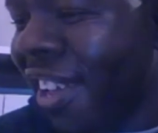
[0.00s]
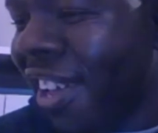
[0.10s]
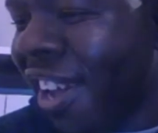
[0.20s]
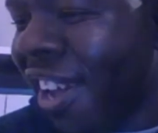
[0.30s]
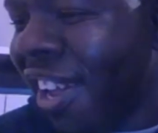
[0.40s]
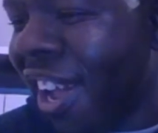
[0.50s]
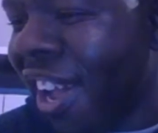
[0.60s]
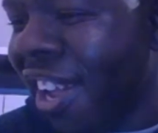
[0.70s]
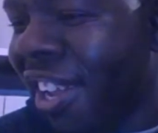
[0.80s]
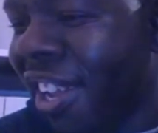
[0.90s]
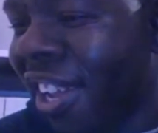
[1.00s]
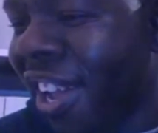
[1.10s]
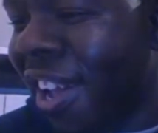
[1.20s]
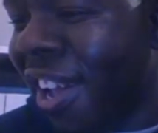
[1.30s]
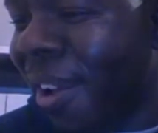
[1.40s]
I like
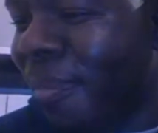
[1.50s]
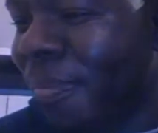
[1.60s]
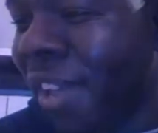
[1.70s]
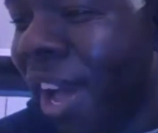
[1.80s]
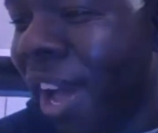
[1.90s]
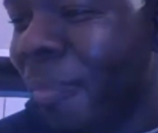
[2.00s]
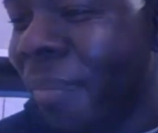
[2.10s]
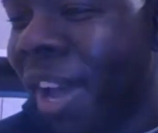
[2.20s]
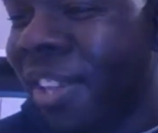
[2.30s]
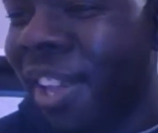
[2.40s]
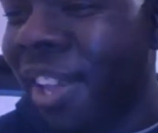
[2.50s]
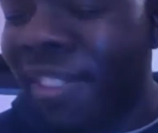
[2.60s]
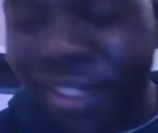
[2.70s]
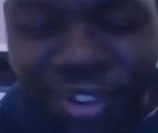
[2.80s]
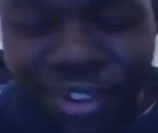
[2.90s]
um, man and
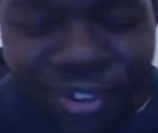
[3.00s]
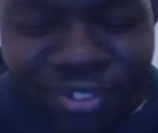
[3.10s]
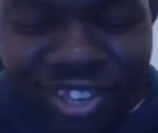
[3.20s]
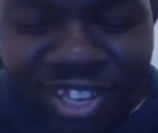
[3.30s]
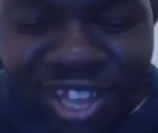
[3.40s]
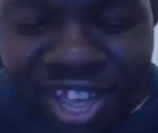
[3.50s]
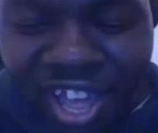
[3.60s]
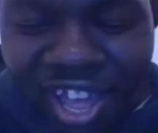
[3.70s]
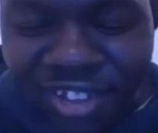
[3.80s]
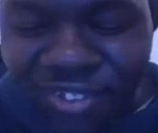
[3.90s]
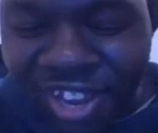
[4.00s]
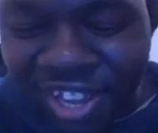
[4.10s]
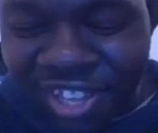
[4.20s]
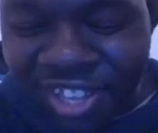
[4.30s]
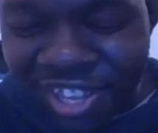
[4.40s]
drawing and doing
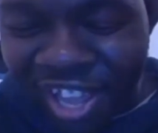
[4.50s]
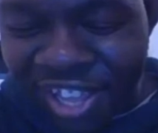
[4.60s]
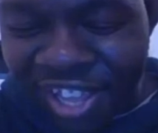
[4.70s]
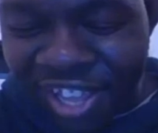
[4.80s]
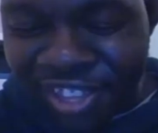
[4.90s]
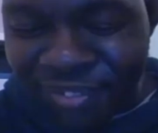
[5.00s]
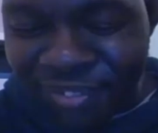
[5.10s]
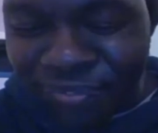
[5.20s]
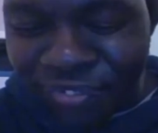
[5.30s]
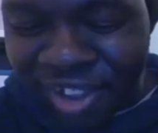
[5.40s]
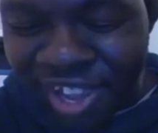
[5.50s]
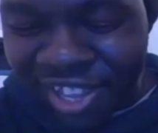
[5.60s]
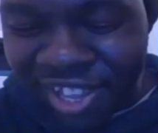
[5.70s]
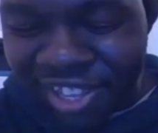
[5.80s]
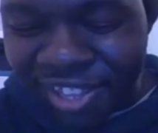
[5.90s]
exercise and
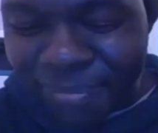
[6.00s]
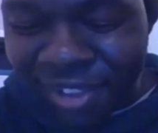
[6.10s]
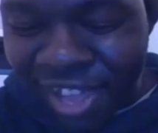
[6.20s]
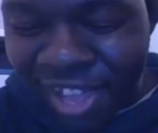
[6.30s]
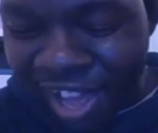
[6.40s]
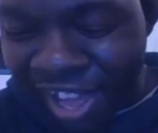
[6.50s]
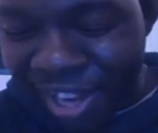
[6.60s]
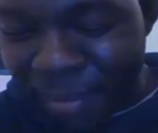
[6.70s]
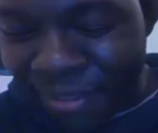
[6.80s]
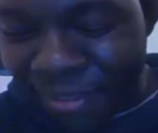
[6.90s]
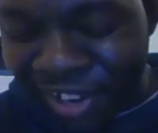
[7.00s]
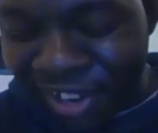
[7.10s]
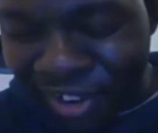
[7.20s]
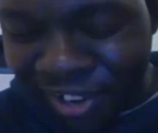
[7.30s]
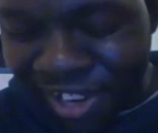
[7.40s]
sequence, and I missed a lot
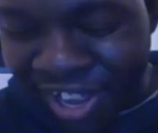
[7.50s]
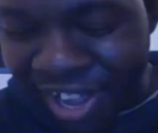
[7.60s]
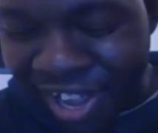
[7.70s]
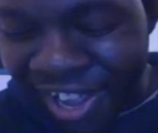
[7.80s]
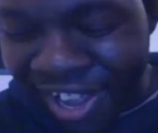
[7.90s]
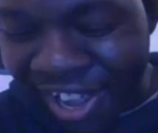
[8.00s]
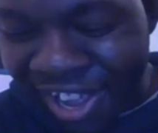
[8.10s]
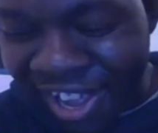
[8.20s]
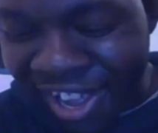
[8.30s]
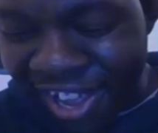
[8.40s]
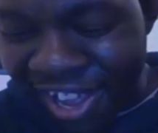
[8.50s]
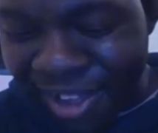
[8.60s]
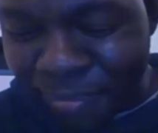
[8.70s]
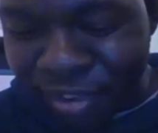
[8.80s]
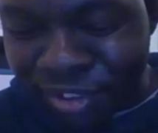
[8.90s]
uh, uh, uh
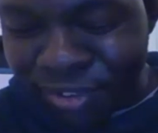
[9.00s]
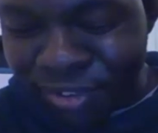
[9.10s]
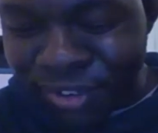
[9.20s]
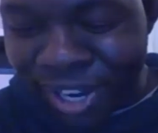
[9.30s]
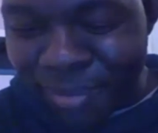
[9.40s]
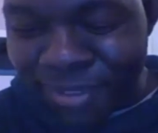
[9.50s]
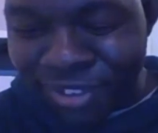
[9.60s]
poetry mm. that I missed